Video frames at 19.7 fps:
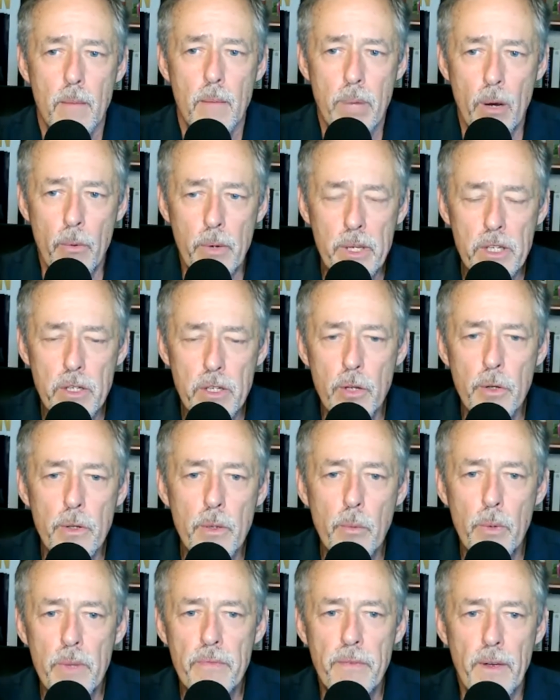But we knew
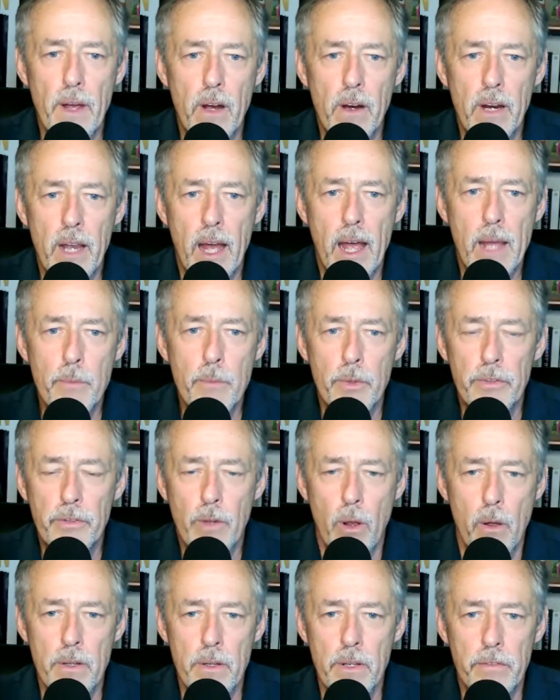that we felt God was
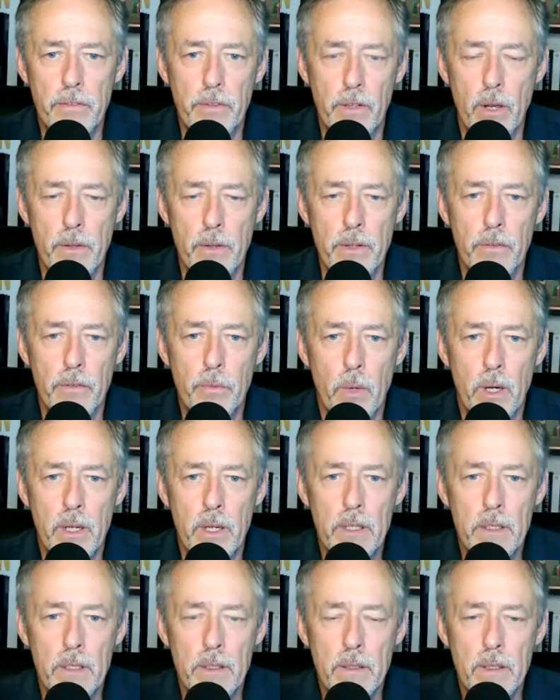calling us to go this
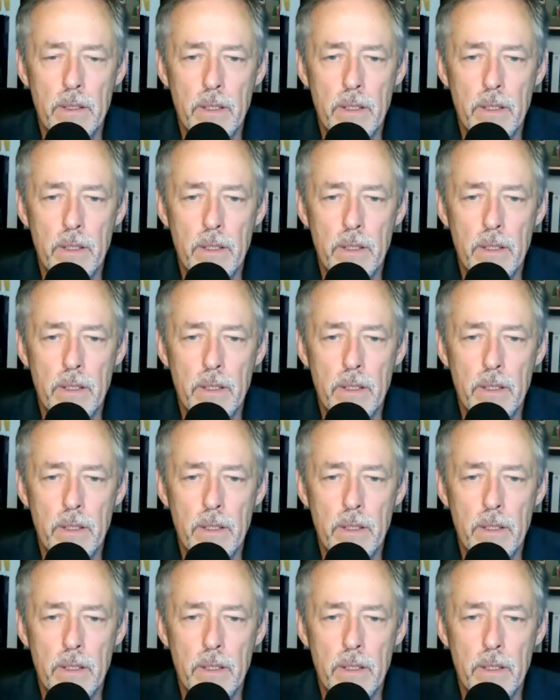way.